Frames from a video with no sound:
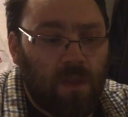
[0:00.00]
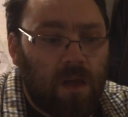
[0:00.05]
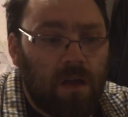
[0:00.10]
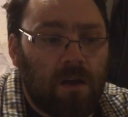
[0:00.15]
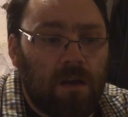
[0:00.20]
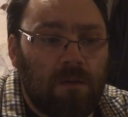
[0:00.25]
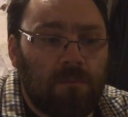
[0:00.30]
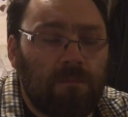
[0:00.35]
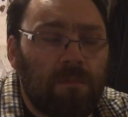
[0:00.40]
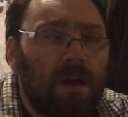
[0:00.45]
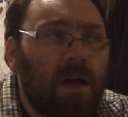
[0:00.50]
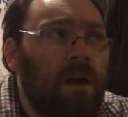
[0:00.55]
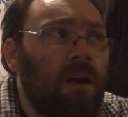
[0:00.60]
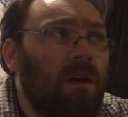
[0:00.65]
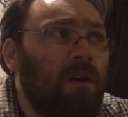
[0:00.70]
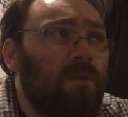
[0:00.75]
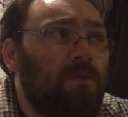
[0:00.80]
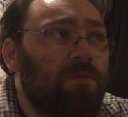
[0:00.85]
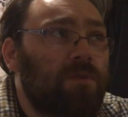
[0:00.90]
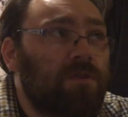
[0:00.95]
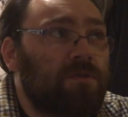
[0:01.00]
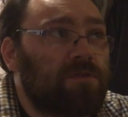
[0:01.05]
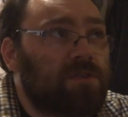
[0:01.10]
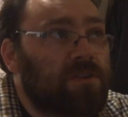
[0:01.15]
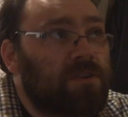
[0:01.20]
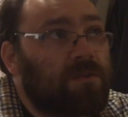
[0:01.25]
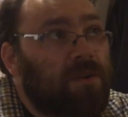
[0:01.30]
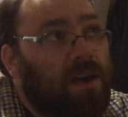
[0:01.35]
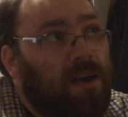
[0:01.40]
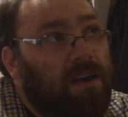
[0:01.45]
Um, we
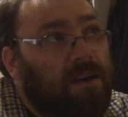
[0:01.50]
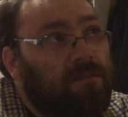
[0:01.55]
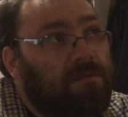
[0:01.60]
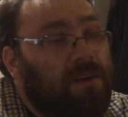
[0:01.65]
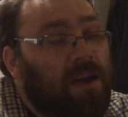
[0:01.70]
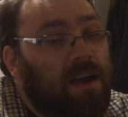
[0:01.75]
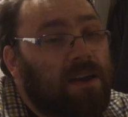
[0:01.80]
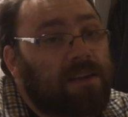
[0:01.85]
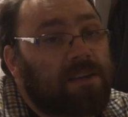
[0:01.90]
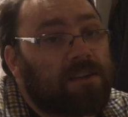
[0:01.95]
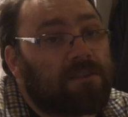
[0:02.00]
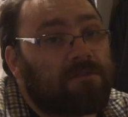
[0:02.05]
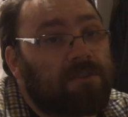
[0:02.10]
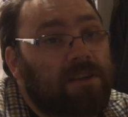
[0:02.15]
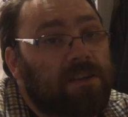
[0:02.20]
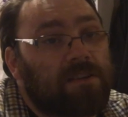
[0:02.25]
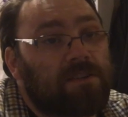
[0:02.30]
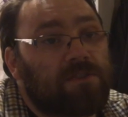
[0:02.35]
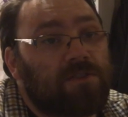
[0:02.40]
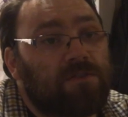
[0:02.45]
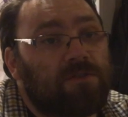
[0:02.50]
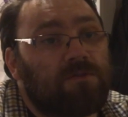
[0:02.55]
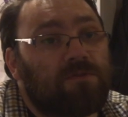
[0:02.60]
also have Hattie Griggs,